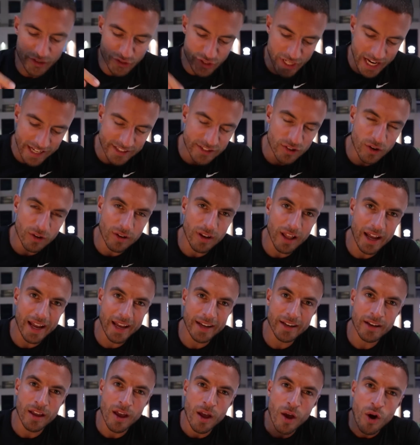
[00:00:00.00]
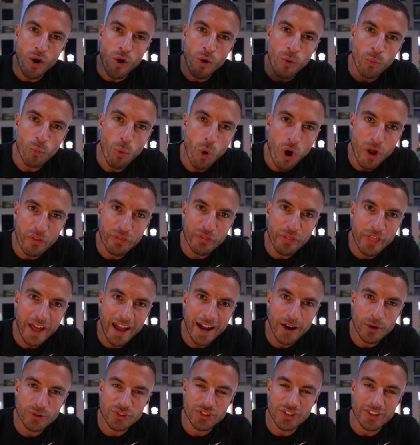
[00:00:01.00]
Checked online,
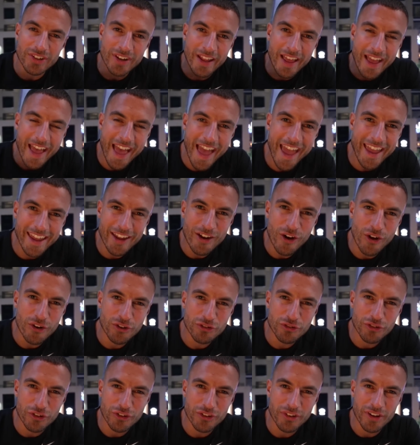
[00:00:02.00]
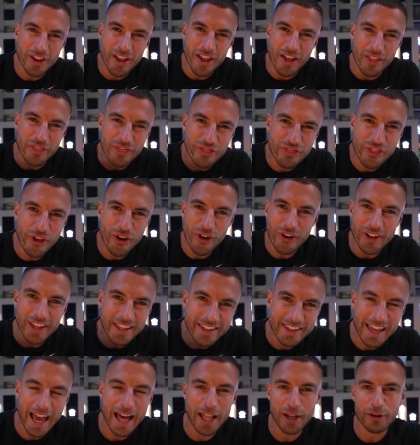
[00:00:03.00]
1,830
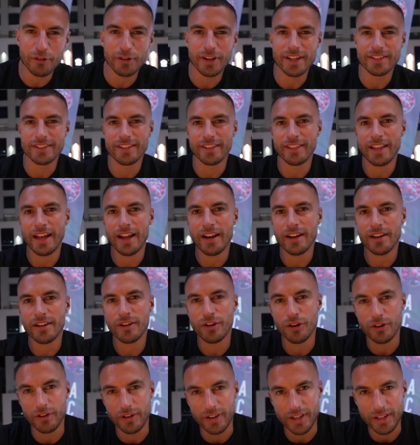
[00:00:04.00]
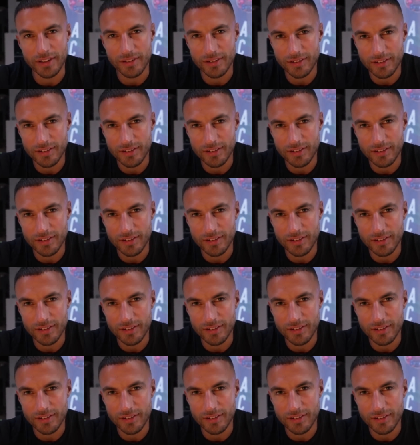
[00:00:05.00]
calories in that curry.